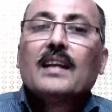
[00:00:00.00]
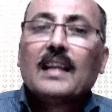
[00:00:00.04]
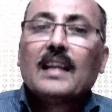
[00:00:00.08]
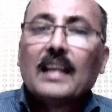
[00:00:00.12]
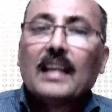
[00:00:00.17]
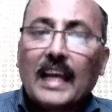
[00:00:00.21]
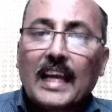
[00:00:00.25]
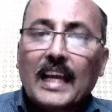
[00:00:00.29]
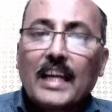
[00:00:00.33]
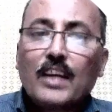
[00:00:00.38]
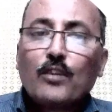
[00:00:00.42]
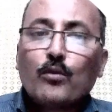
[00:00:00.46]

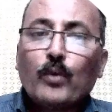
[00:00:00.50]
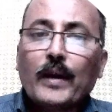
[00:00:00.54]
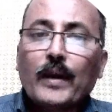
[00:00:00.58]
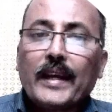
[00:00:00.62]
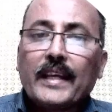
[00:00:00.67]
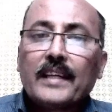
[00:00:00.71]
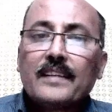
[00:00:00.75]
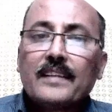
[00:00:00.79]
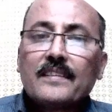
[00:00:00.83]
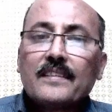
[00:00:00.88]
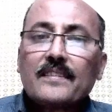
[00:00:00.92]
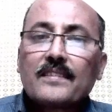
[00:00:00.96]

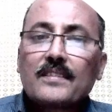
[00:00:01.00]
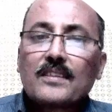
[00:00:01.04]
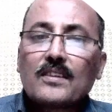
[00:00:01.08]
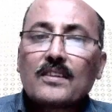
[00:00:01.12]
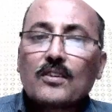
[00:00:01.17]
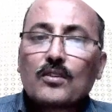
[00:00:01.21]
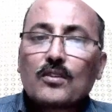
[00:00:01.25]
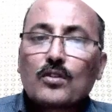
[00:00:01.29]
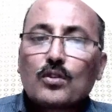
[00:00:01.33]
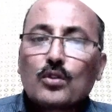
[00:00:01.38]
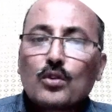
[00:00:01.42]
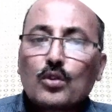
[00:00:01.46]
Likewise,
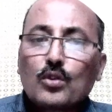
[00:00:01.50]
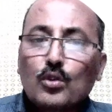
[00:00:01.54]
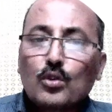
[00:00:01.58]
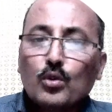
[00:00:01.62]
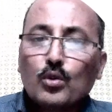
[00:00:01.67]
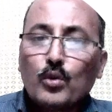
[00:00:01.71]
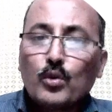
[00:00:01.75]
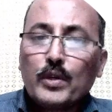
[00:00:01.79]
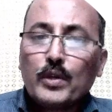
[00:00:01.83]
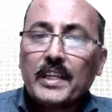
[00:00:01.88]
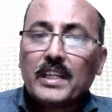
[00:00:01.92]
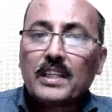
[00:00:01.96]
2
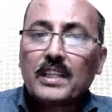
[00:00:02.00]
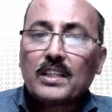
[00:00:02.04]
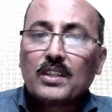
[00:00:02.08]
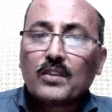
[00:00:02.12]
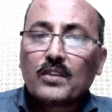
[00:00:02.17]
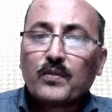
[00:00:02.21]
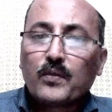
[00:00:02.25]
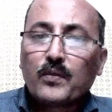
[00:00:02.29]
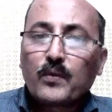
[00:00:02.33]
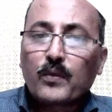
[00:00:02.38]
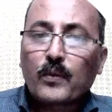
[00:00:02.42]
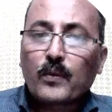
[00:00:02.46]
into
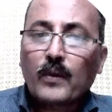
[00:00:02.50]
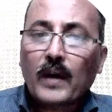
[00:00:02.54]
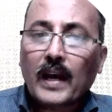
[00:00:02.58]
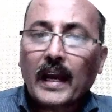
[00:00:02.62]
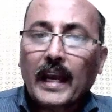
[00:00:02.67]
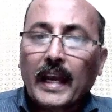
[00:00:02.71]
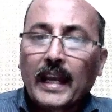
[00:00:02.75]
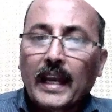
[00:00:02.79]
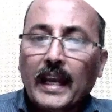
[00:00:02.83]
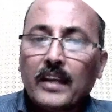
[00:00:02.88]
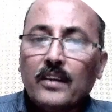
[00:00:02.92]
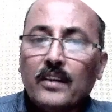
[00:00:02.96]

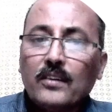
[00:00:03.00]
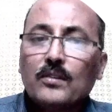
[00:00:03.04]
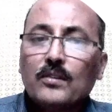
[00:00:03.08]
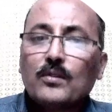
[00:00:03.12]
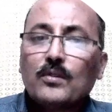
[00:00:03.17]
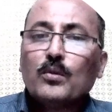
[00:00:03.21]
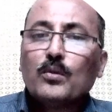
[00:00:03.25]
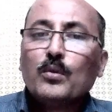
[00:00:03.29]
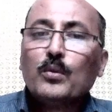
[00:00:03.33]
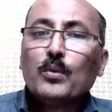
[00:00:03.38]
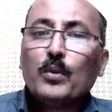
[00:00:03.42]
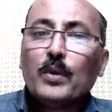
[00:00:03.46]
5,
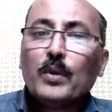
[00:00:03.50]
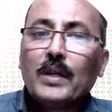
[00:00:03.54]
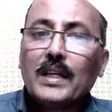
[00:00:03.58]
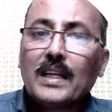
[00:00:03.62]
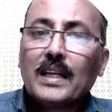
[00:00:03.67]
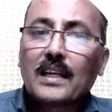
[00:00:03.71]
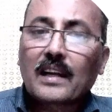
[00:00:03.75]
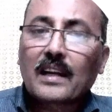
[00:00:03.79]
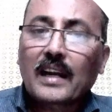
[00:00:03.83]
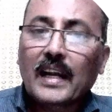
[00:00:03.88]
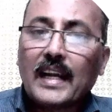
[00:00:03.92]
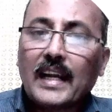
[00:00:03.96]
we will
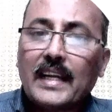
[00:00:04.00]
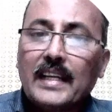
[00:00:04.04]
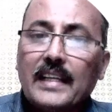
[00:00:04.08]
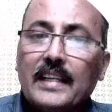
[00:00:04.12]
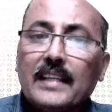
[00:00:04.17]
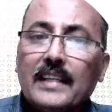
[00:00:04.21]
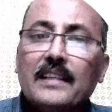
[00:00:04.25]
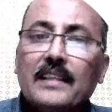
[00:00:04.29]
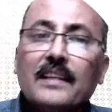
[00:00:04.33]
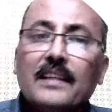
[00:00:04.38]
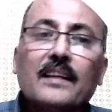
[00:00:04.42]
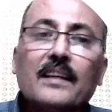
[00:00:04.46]
write
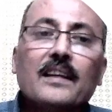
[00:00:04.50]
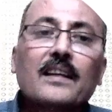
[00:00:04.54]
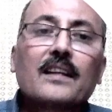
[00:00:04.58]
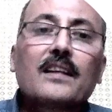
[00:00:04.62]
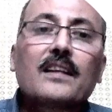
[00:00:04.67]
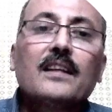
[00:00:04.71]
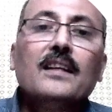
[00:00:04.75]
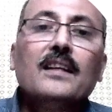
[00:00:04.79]
here